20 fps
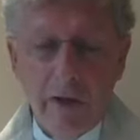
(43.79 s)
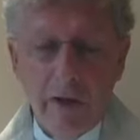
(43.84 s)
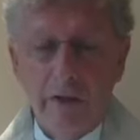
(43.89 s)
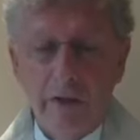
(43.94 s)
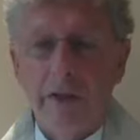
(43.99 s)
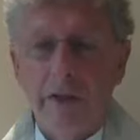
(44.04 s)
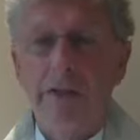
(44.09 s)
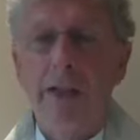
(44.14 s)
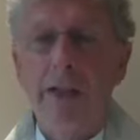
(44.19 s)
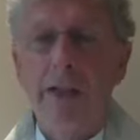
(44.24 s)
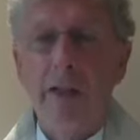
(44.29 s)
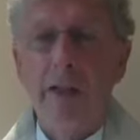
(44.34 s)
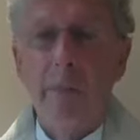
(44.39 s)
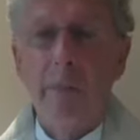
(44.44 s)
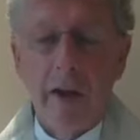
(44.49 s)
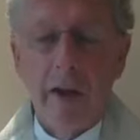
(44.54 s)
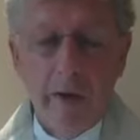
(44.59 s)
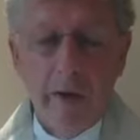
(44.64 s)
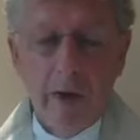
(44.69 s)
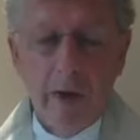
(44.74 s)
to
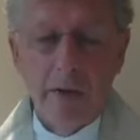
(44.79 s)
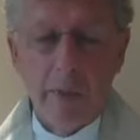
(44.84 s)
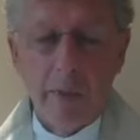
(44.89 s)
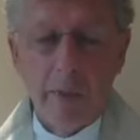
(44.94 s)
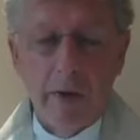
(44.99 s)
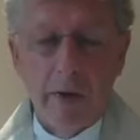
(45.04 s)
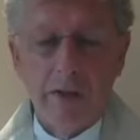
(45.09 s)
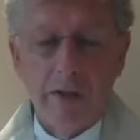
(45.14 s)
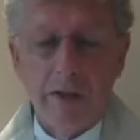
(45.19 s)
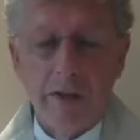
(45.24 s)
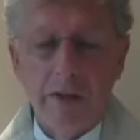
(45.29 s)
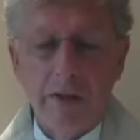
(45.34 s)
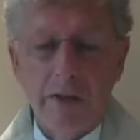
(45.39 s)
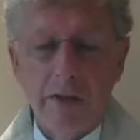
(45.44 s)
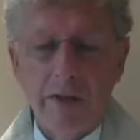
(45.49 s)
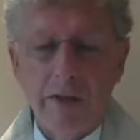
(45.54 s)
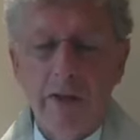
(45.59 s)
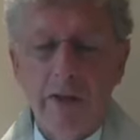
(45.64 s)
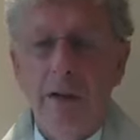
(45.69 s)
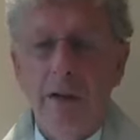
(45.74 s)
celebrate God's
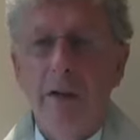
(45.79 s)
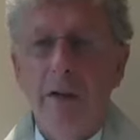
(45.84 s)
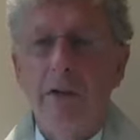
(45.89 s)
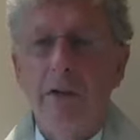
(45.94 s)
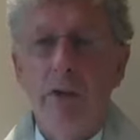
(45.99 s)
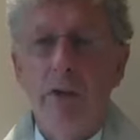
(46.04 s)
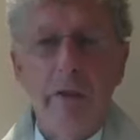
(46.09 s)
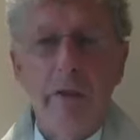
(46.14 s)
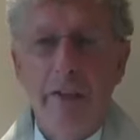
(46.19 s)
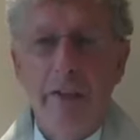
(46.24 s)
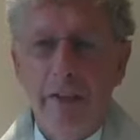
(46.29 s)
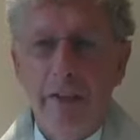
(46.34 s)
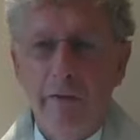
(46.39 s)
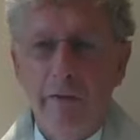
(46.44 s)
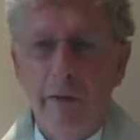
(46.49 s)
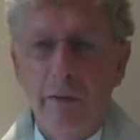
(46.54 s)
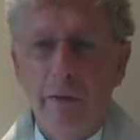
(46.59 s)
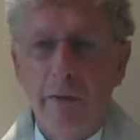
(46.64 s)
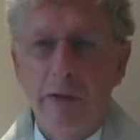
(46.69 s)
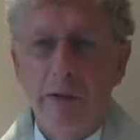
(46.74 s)
presence, to live
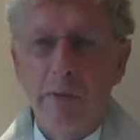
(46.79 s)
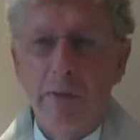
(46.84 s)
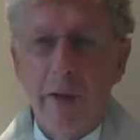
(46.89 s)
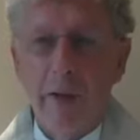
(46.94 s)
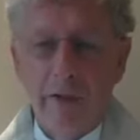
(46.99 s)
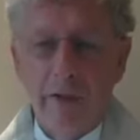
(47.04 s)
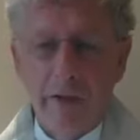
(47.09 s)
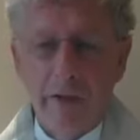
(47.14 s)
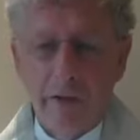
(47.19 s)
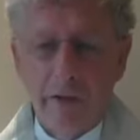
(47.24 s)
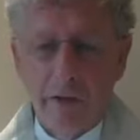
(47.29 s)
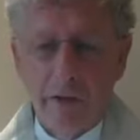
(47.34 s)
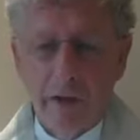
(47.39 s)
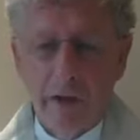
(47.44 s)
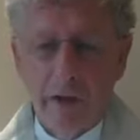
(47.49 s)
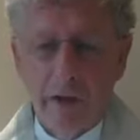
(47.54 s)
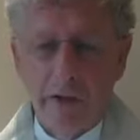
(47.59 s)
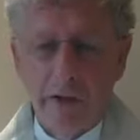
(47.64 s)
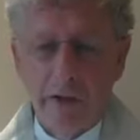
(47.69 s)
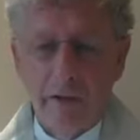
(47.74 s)
with respect in
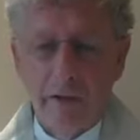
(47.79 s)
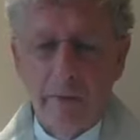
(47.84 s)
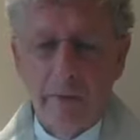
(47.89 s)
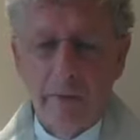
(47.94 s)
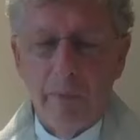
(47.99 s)
creation,